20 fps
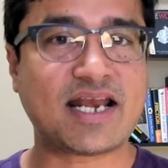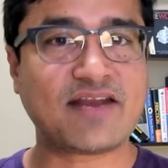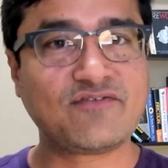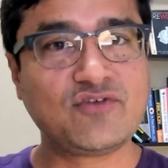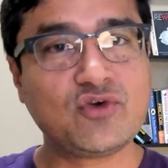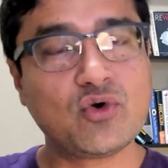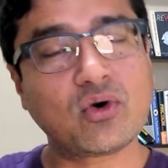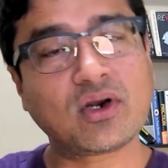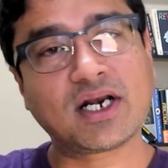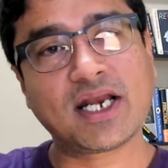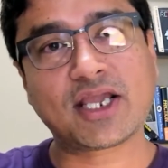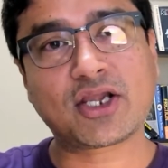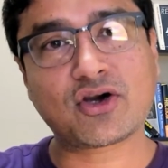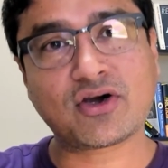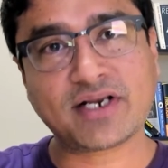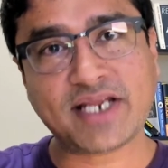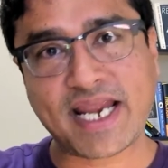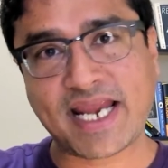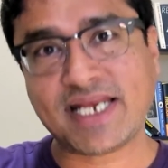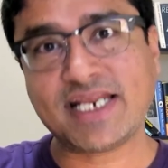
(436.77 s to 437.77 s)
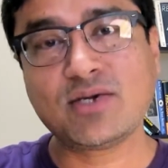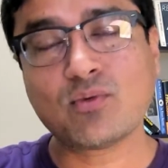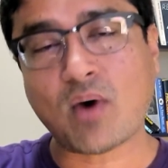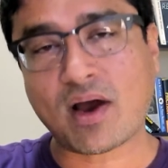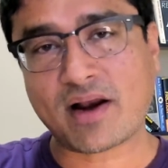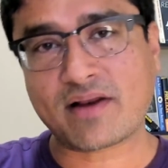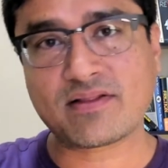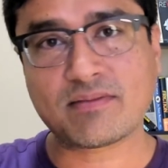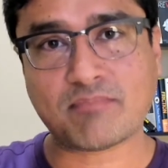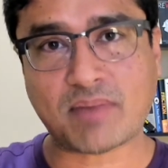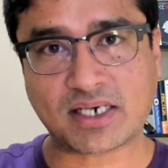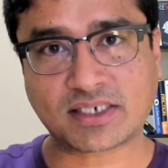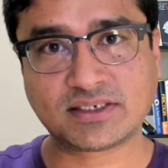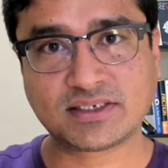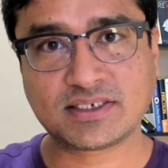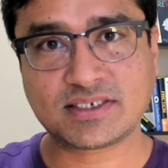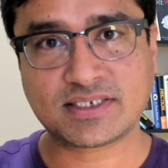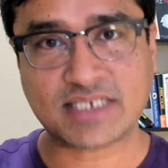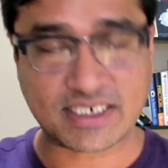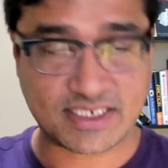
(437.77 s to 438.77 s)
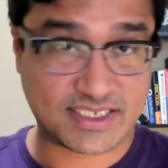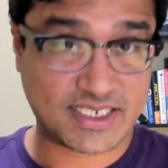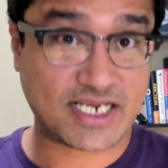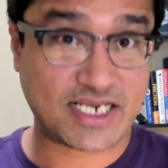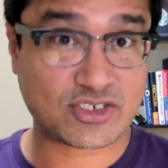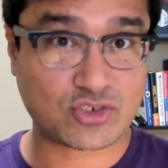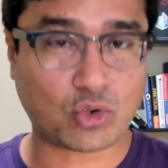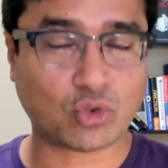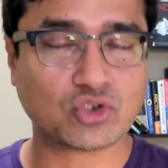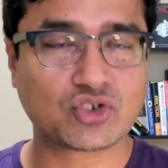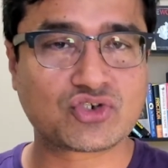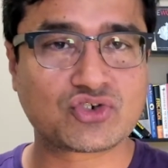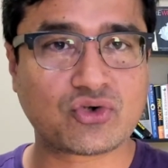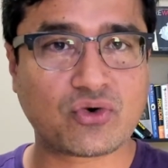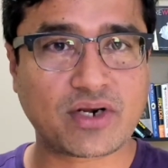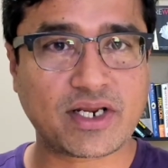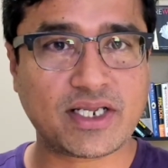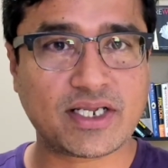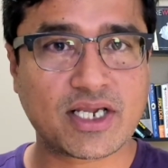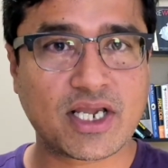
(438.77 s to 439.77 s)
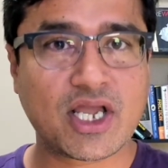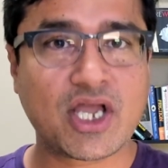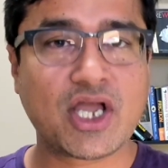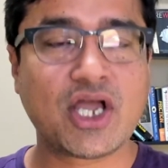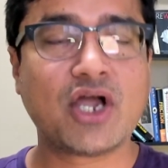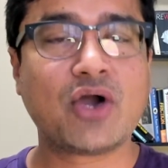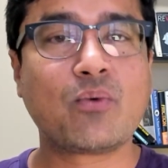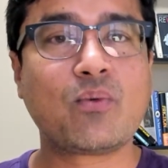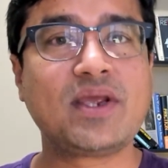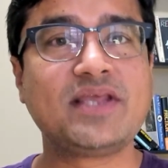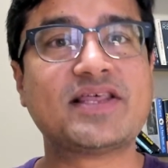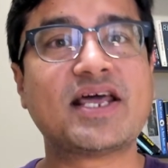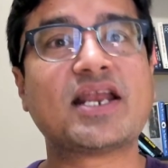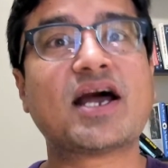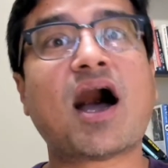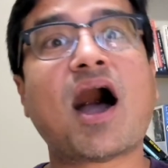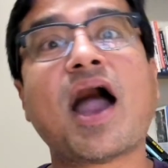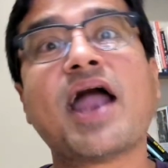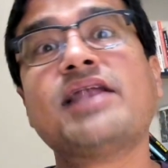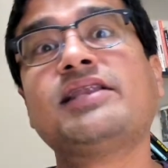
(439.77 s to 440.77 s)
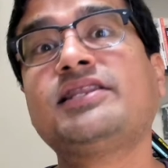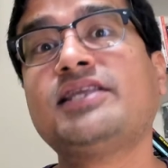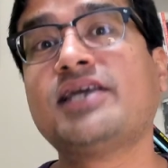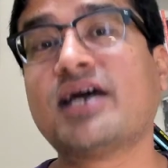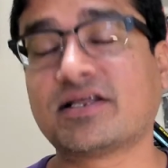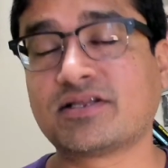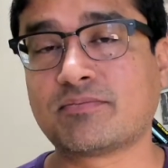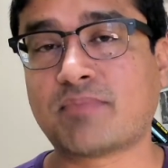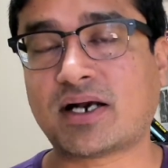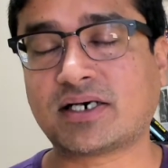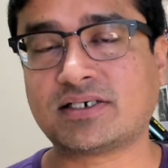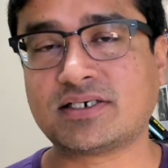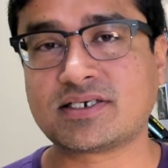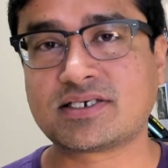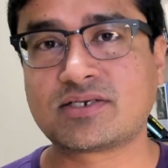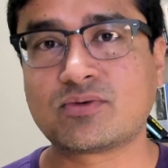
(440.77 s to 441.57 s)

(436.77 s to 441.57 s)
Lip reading: if you click on any one of the buttons that says whole story, we then hide the other buttons.